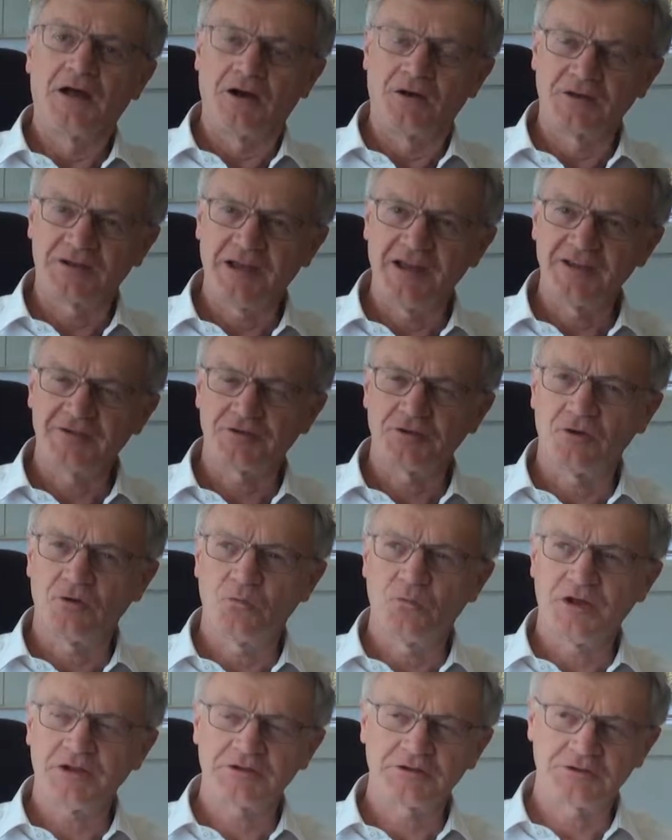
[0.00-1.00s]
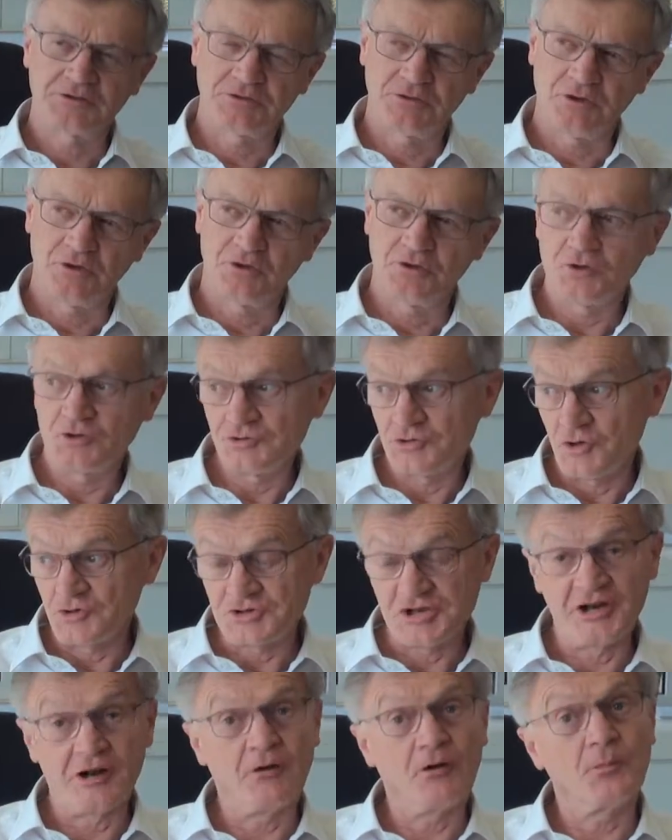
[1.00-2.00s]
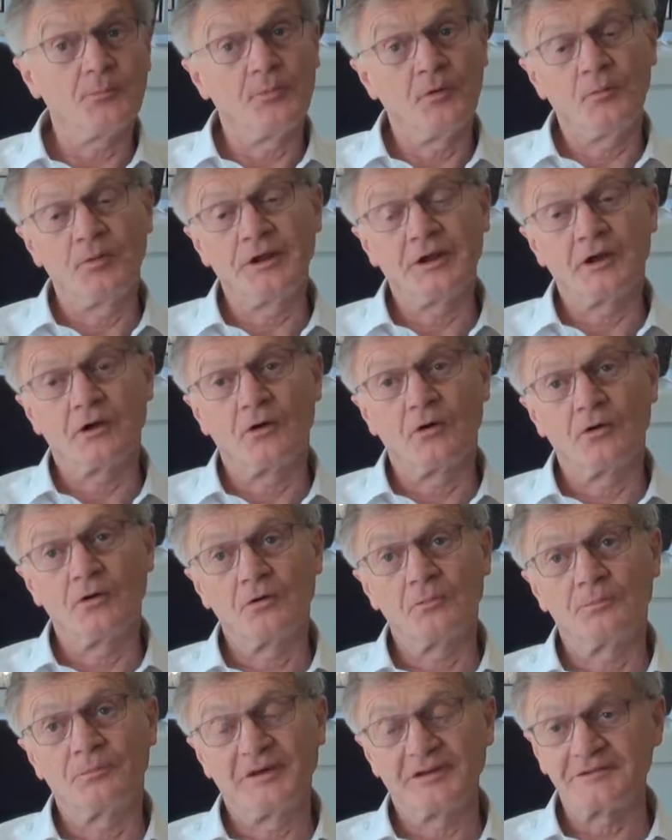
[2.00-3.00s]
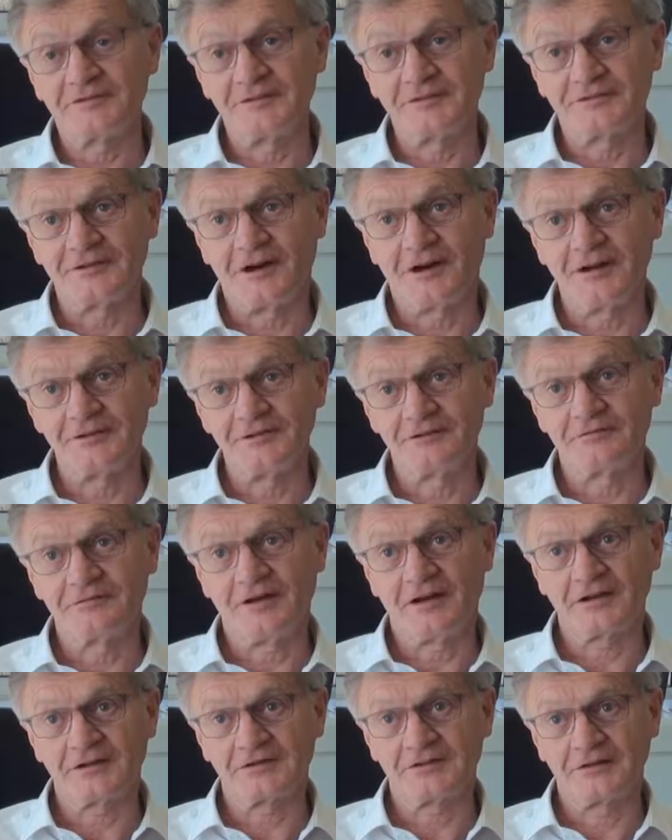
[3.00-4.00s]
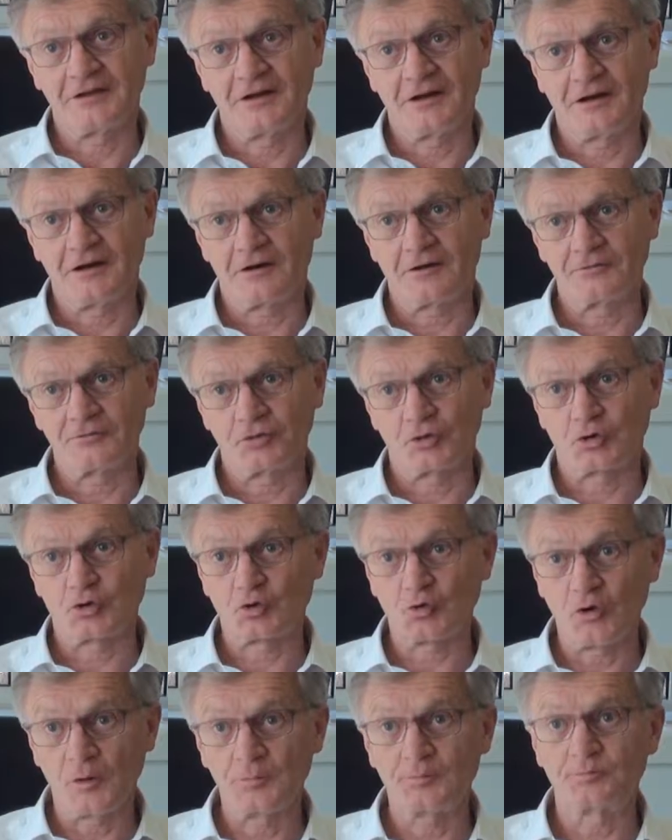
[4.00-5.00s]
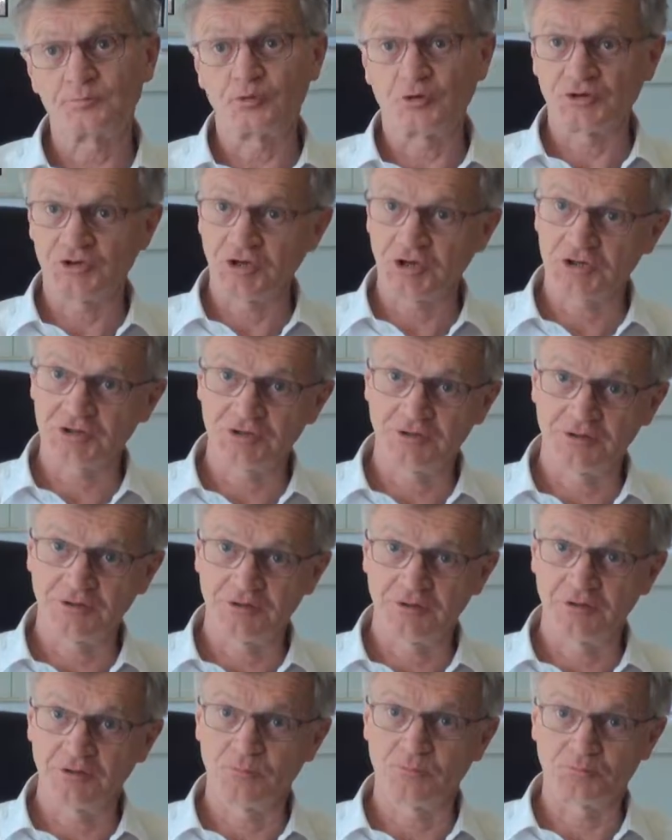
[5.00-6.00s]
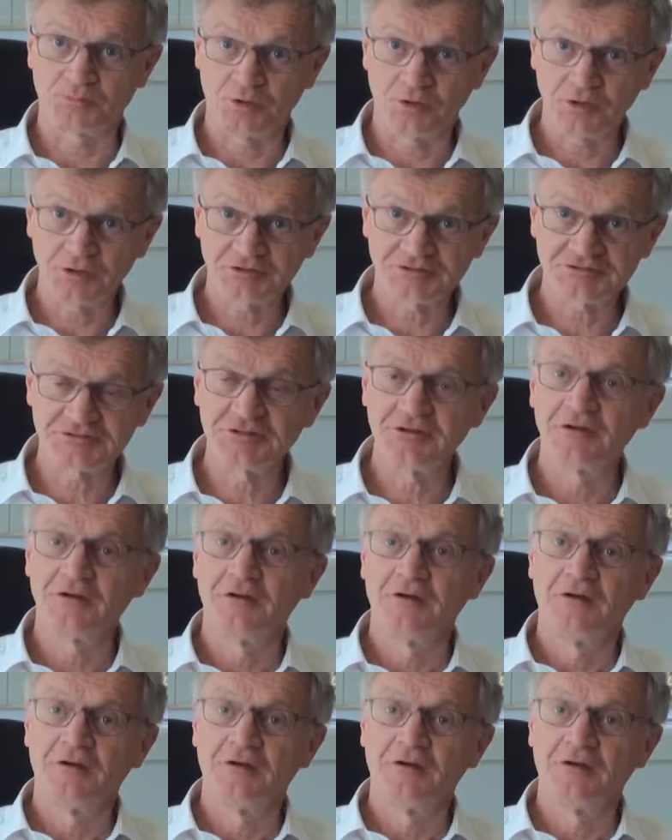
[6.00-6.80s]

Okay, so what the general public call pesticides, in fact, are the crop protection products.